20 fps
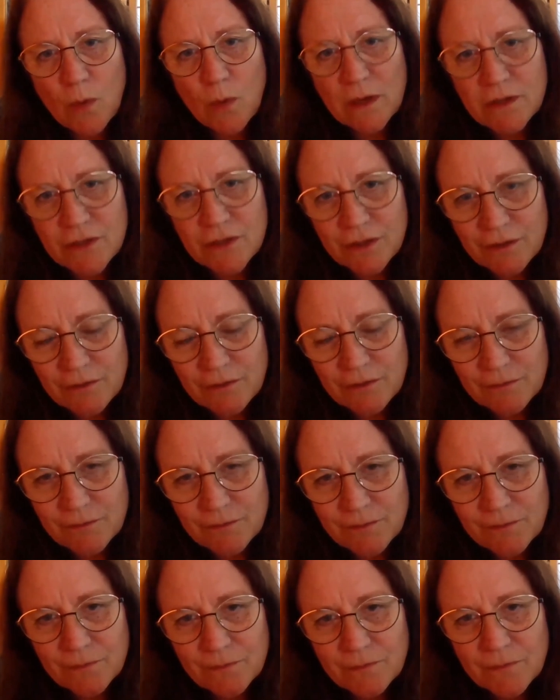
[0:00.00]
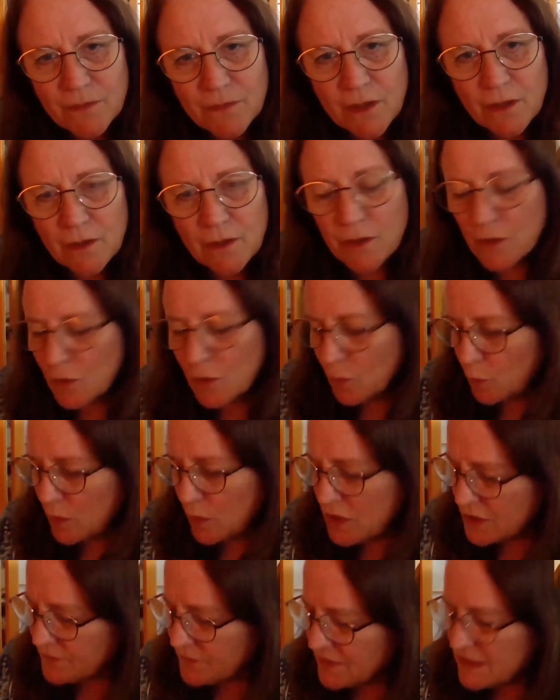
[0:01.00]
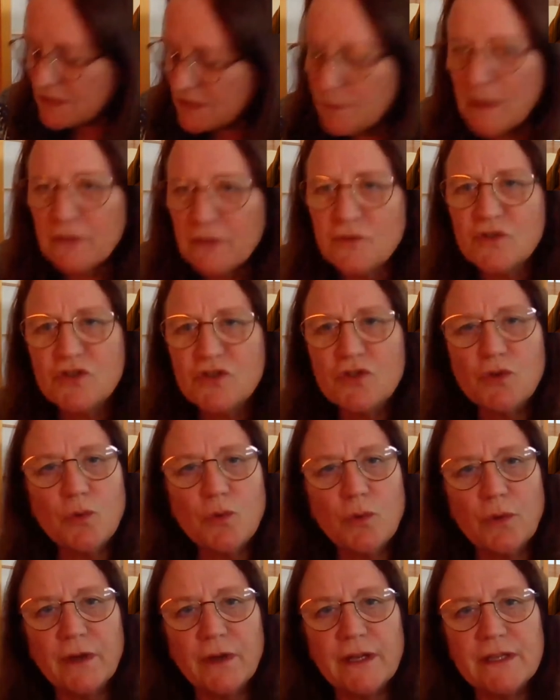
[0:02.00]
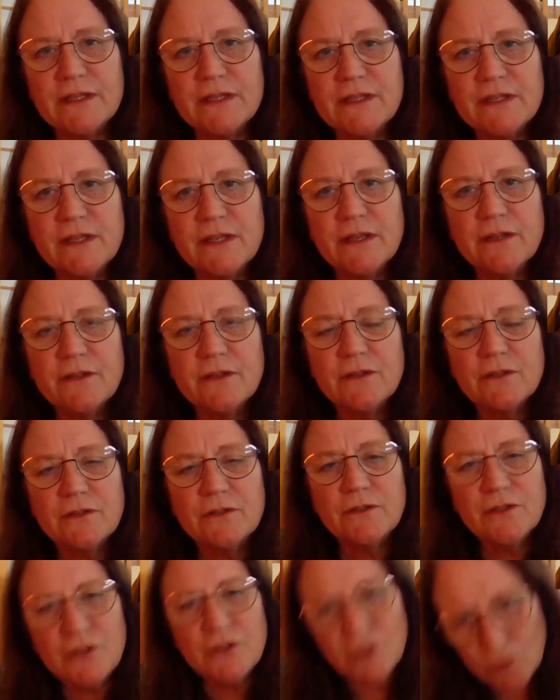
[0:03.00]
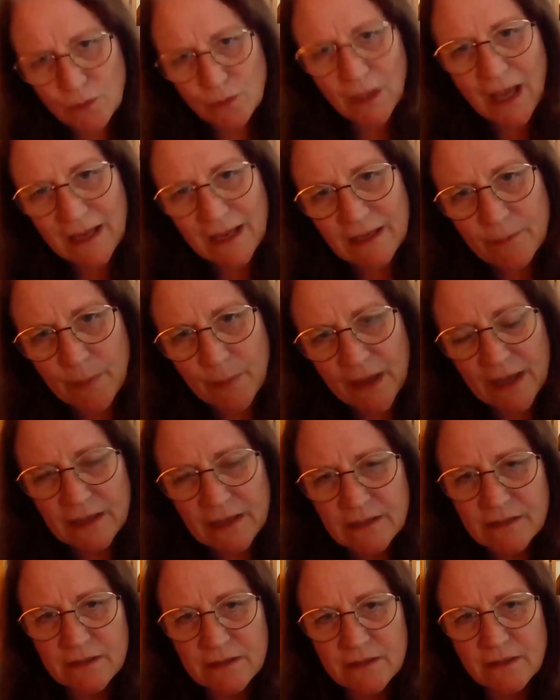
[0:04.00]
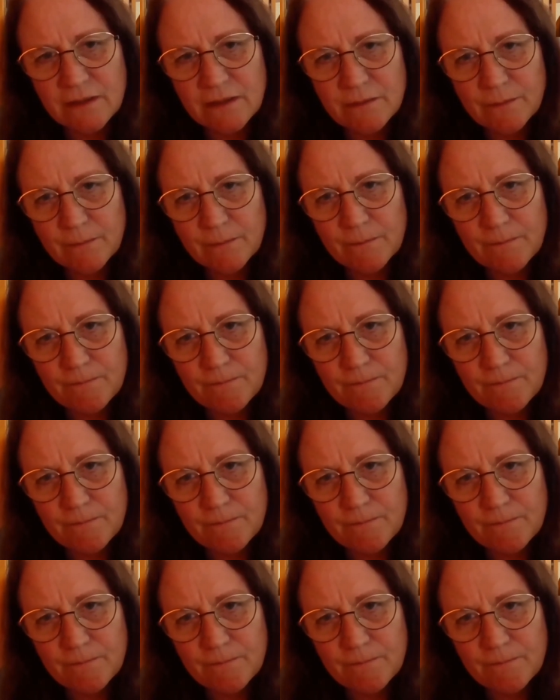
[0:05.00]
I wonder, which of these mothers' stories do you like best?